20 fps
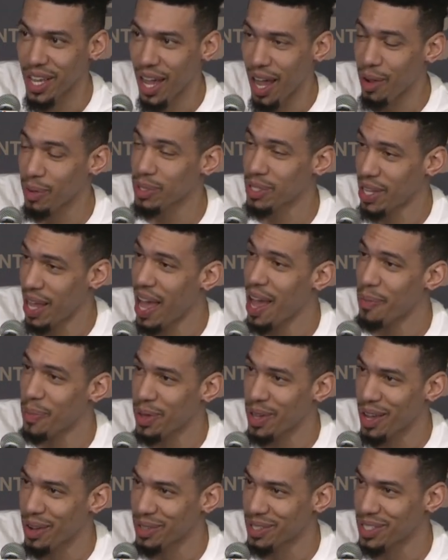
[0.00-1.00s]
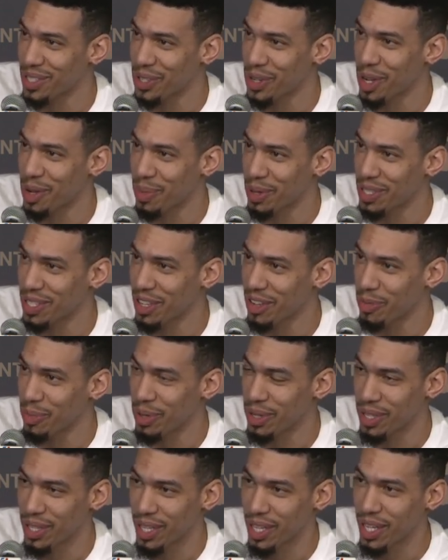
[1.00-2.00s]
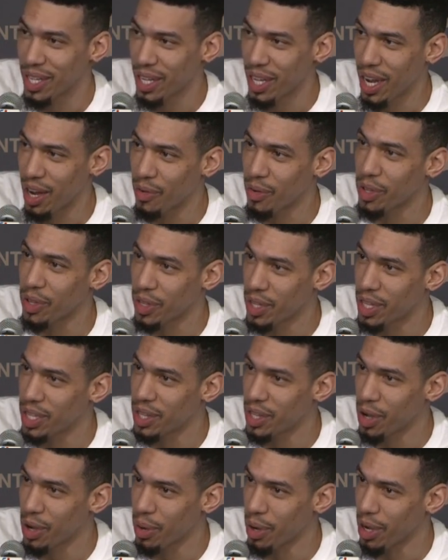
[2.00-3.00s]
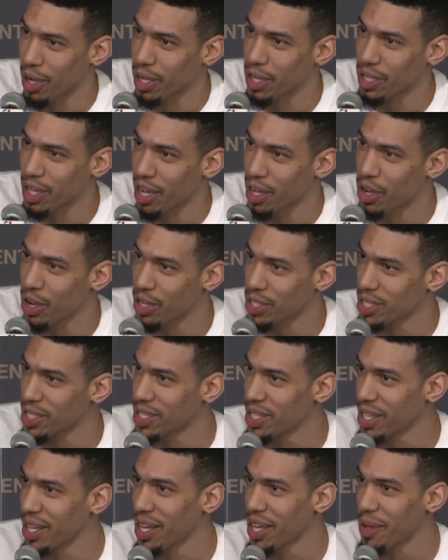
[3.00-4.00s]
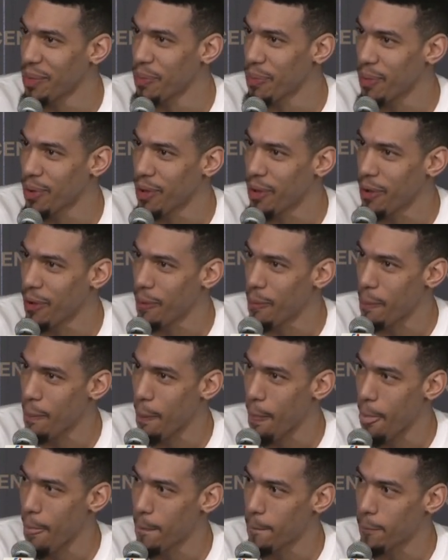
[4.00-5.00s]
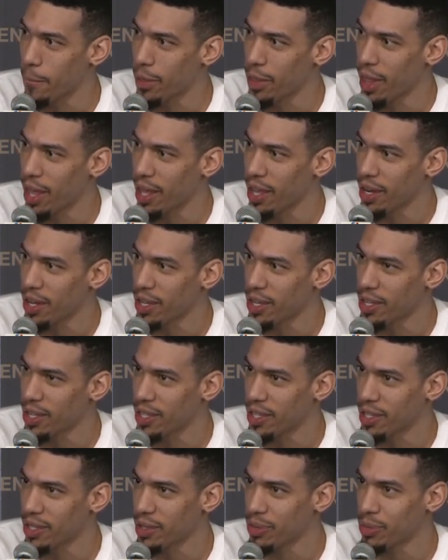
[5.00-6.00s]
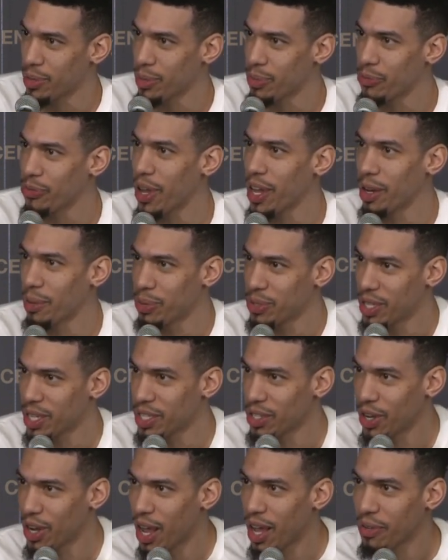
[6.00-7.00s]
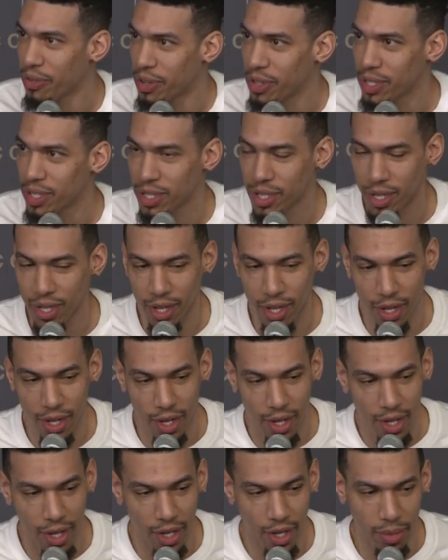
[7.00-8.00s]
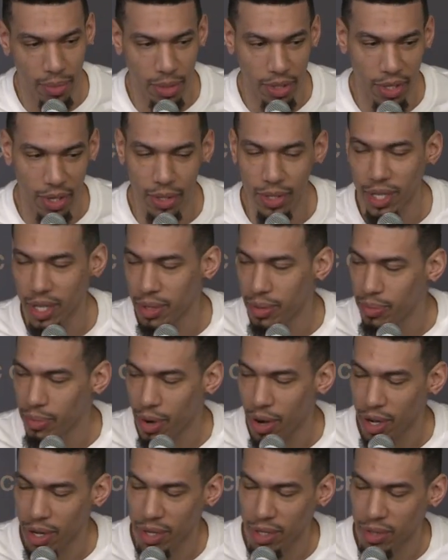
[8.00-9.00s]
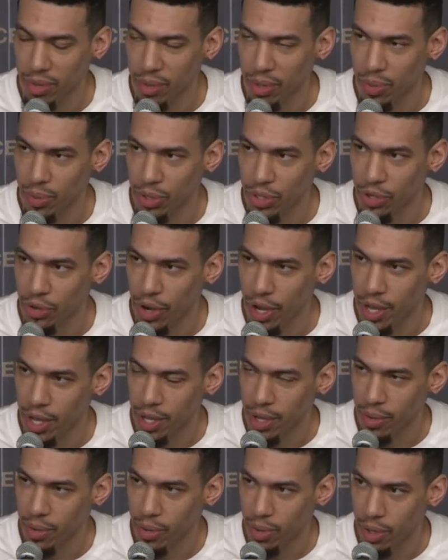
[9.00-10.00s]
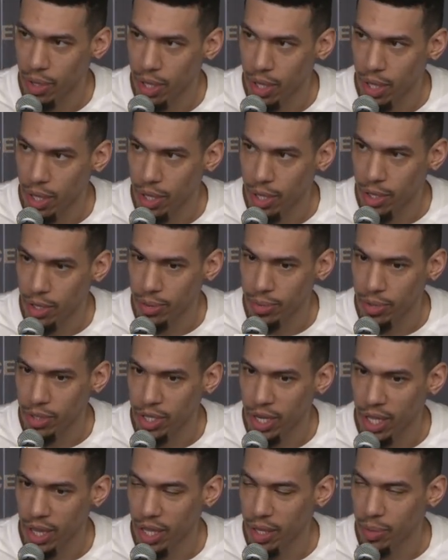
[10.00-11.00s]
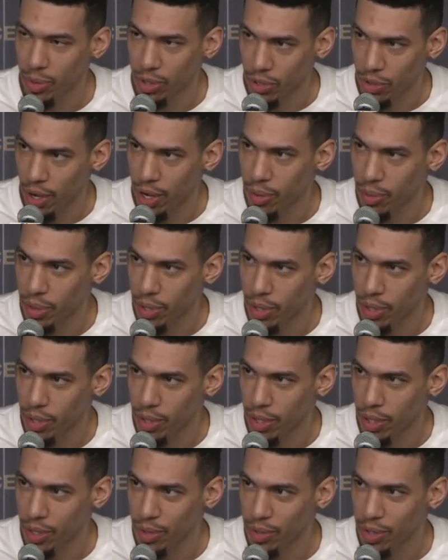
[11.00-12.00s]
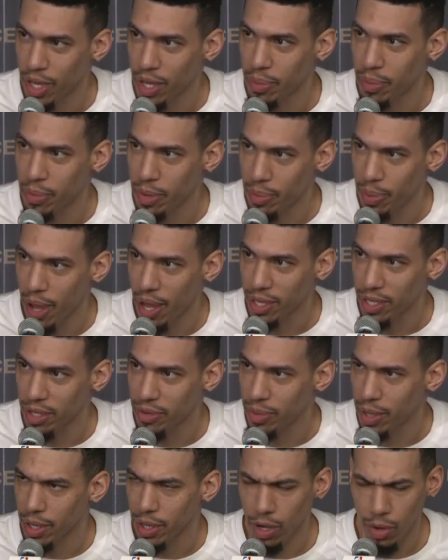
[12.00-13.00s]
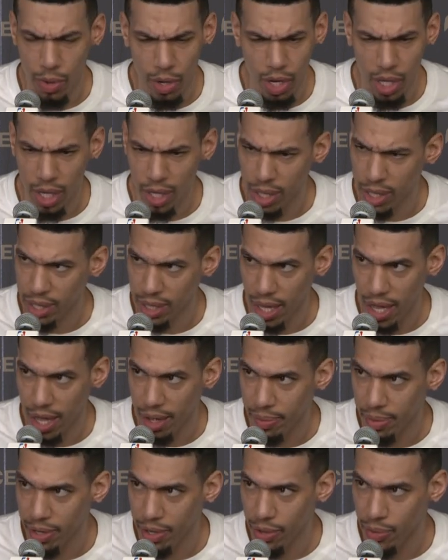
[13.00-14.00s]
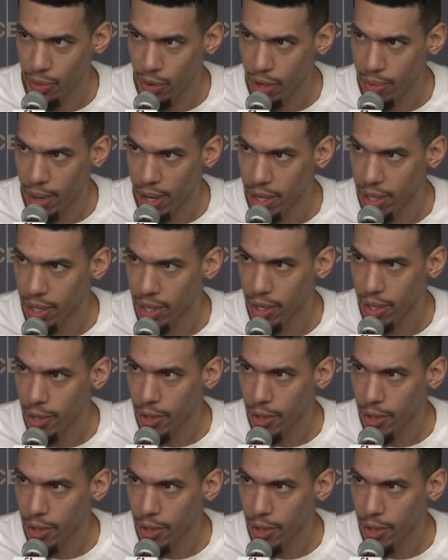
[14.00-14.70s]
I was happy. I was enjoying myself, but I really did thought I cost us the game in that the final possession on offense. But you know, I said Mark was great. Jalen was great with, you know, keeping me positive. I'm like, no, we're gonna get the stop, man. Don't worry about it.